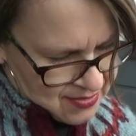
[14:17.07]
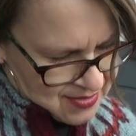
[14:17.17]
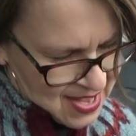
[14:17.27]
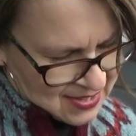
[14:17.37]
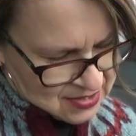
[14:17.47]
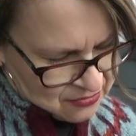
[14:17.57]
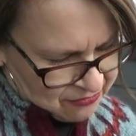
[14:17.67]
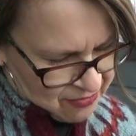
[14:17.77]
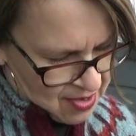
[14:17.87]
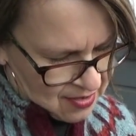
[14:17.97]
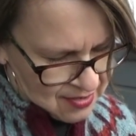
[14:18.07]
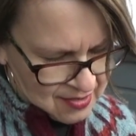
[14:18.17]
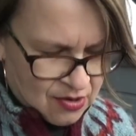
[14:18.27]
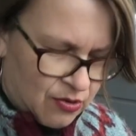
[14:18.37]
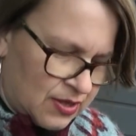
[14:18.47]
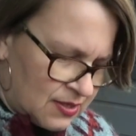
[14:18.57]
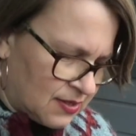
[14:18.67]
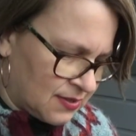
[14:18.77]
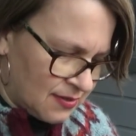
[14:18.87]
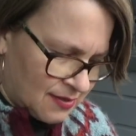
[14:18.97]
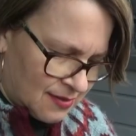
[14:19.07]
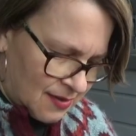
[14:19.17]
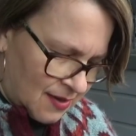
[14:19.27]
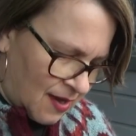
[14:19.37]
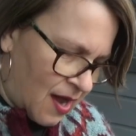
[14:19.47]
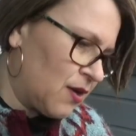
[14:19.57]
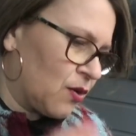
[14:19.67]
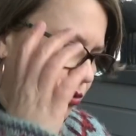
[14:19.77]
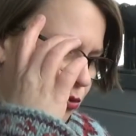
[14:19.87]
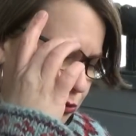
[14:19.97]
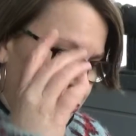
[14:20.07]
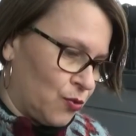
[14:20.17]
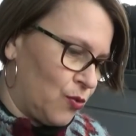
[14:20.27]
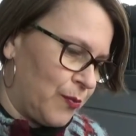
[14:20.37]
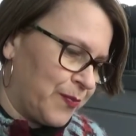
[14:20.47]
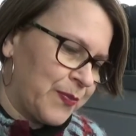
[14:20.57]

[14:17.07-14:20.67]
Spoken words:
That's fun. Oh, this is kind of cool too.